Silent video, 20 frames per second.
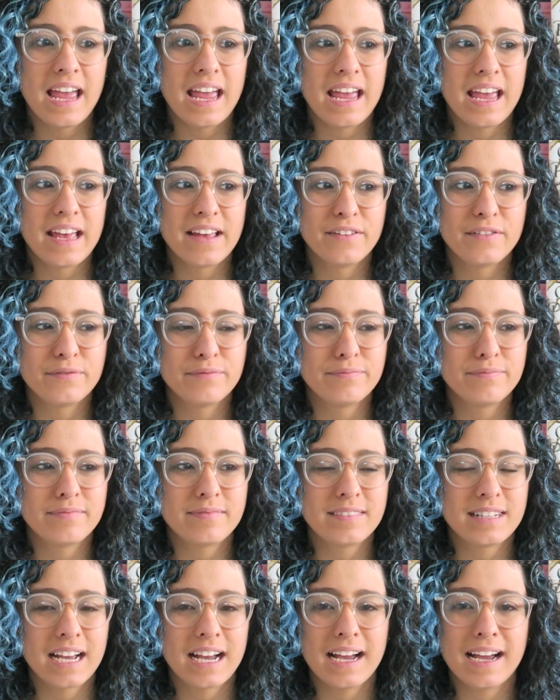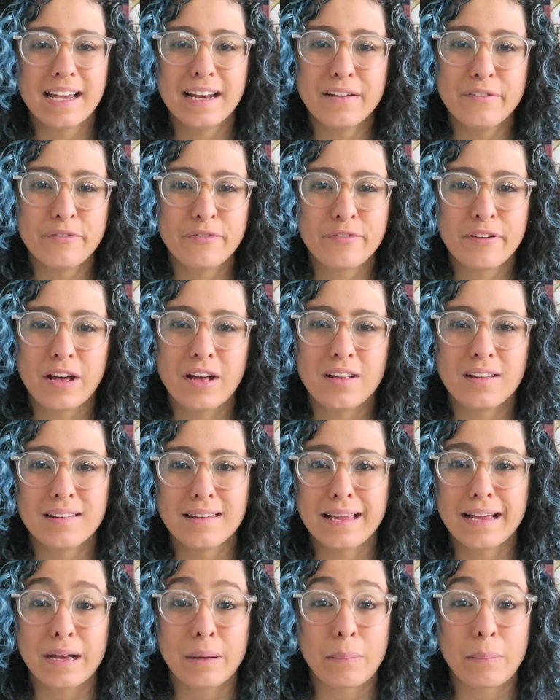It kind of felt like